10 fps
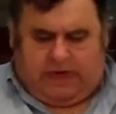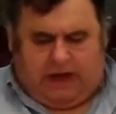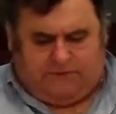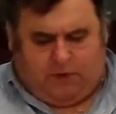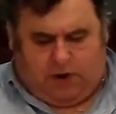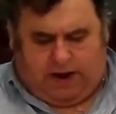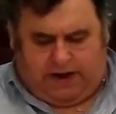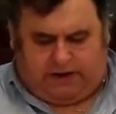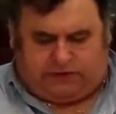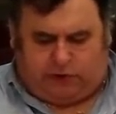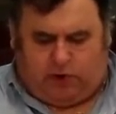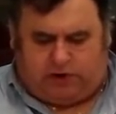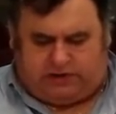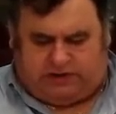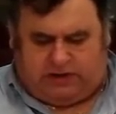Therefore, I
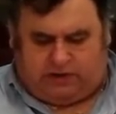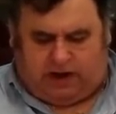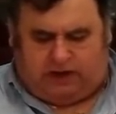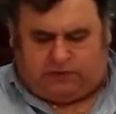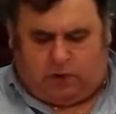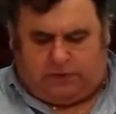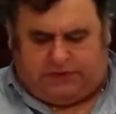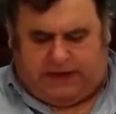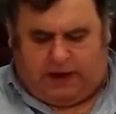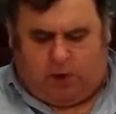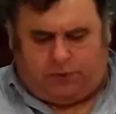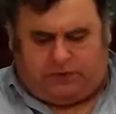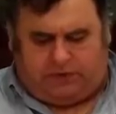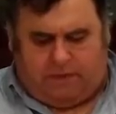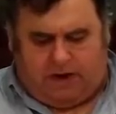exhort, exhort the
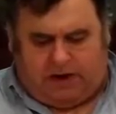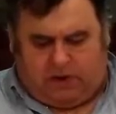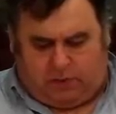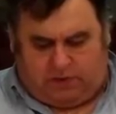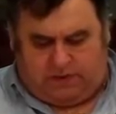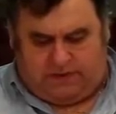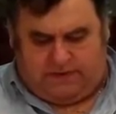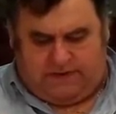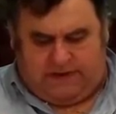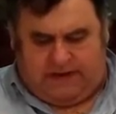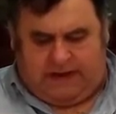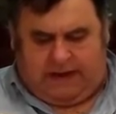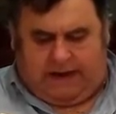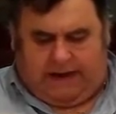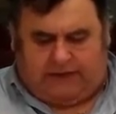elders among you,
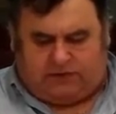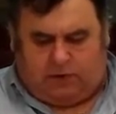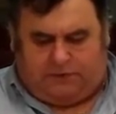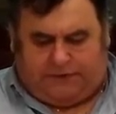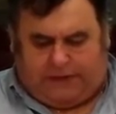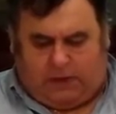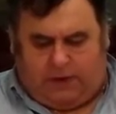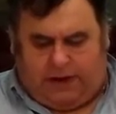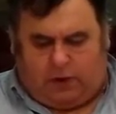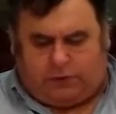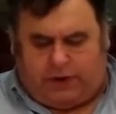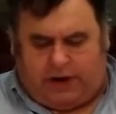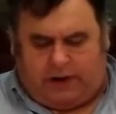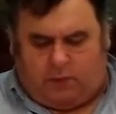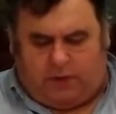as your fellow
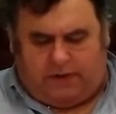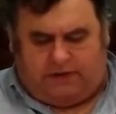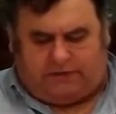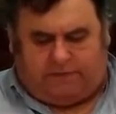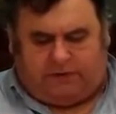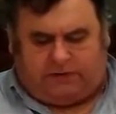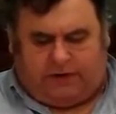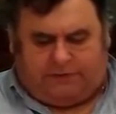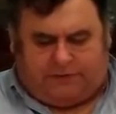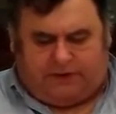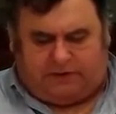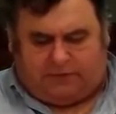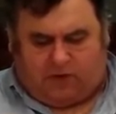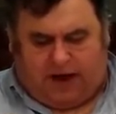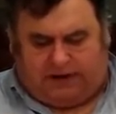elder and witness of the sufferings
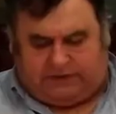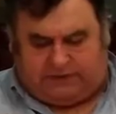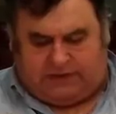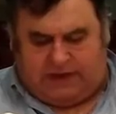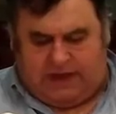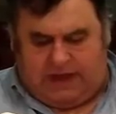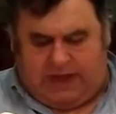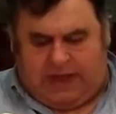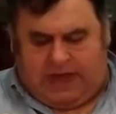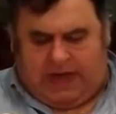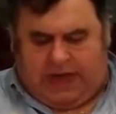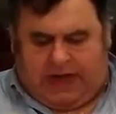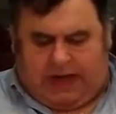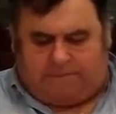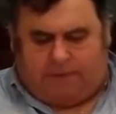of Christ,
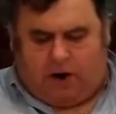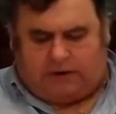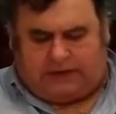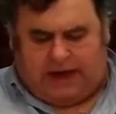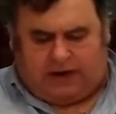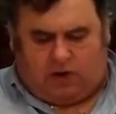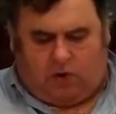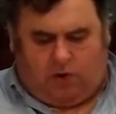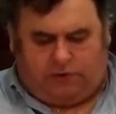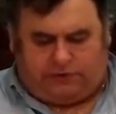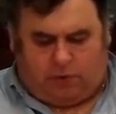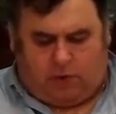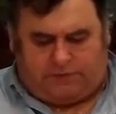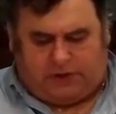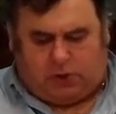and partaker
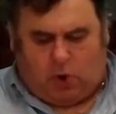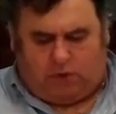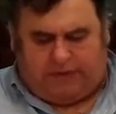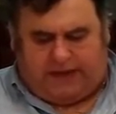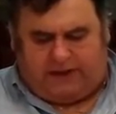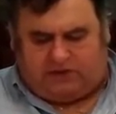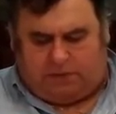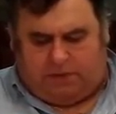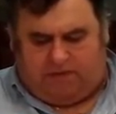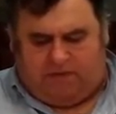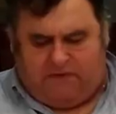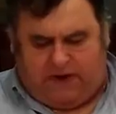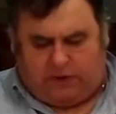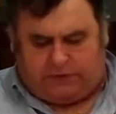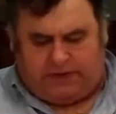also of the glory that is to be
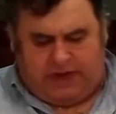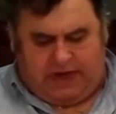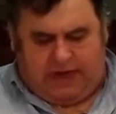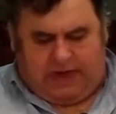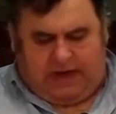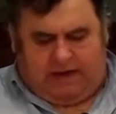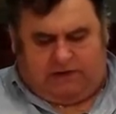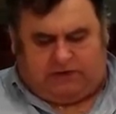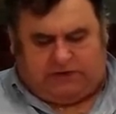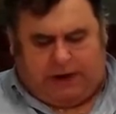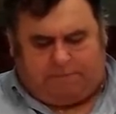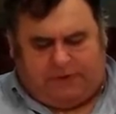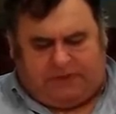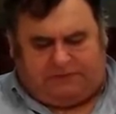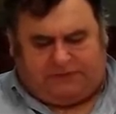revealed,
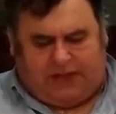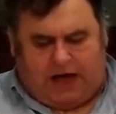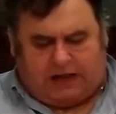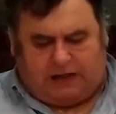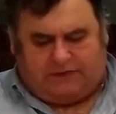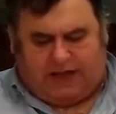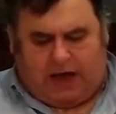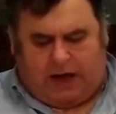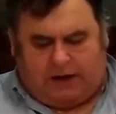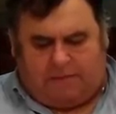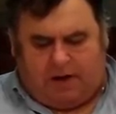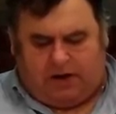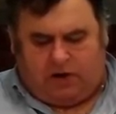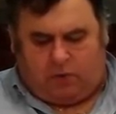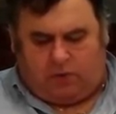shepherd the flock of God
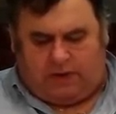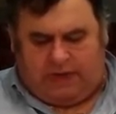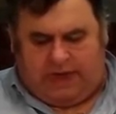among you